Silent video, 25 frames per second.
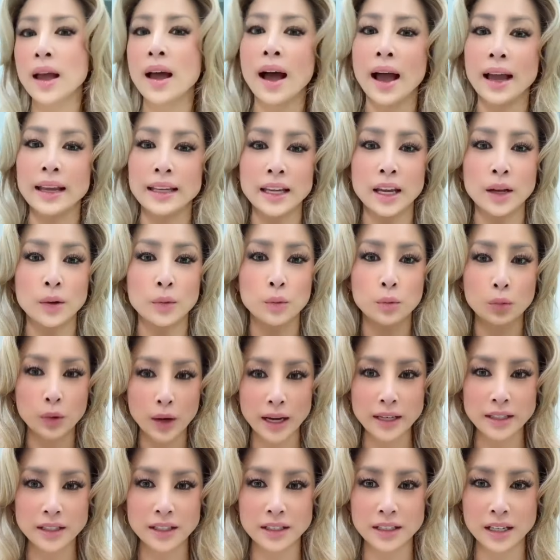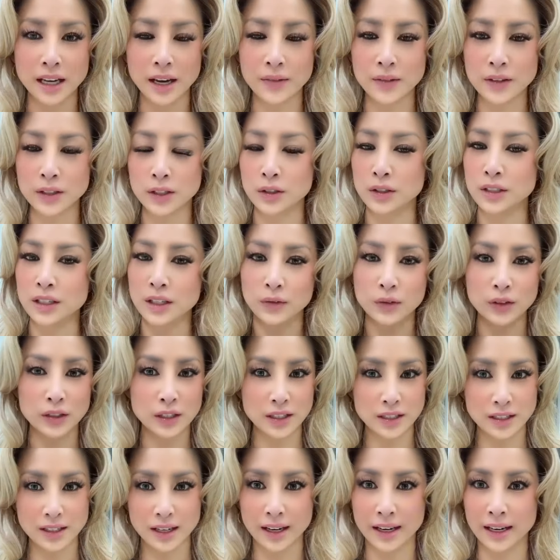I can't wait to dive into different
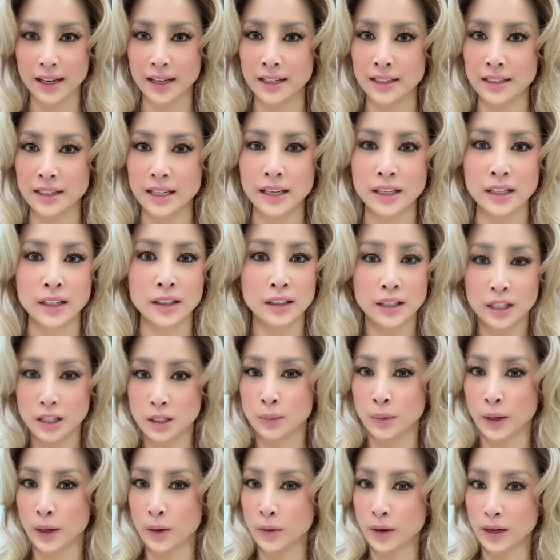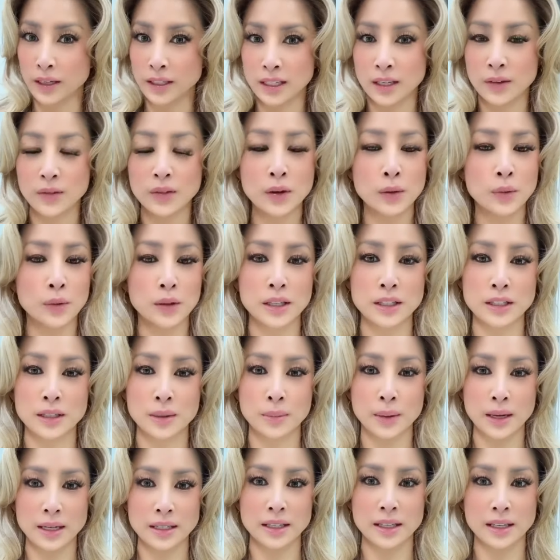designs and unleash my creativity with this
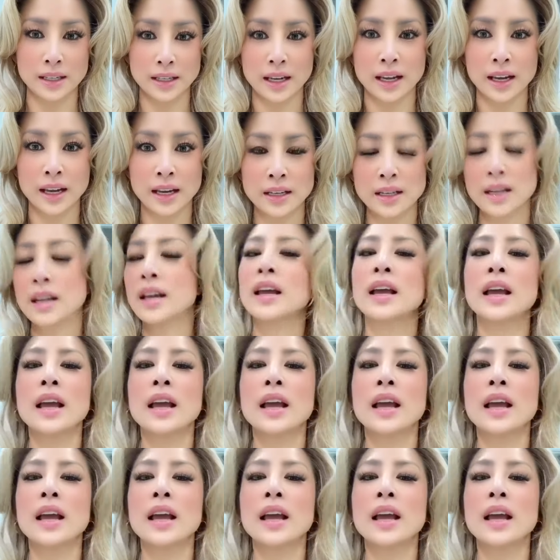amazing kit.